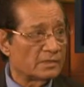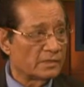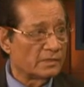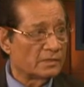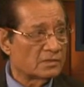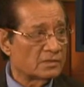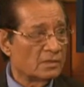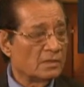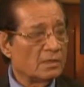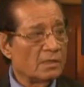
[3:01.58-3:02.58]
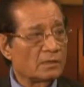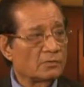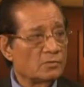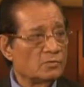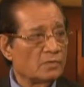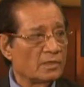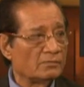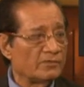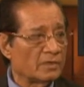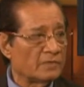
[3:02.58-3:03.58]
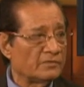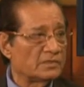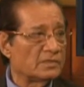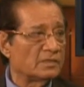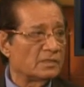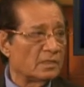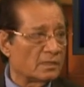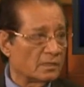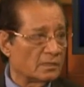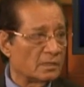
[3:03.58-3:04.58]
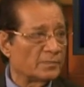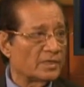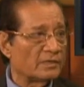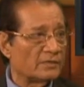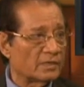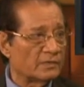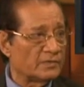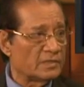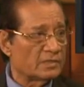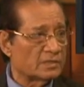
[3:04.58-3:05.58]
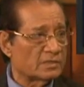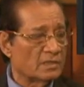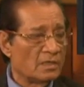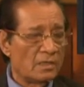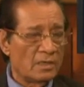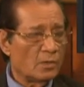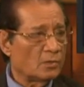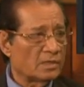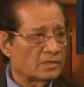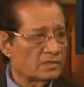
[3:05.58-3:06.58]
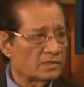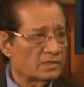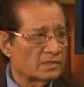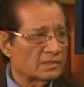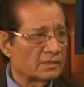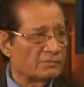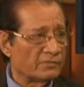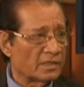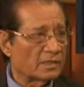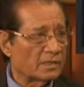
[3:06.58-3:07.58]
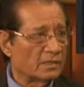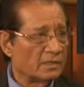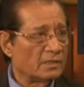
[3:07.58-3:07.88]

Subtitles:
in the US, or those who come for a visit or a temporary work visas. How does the system work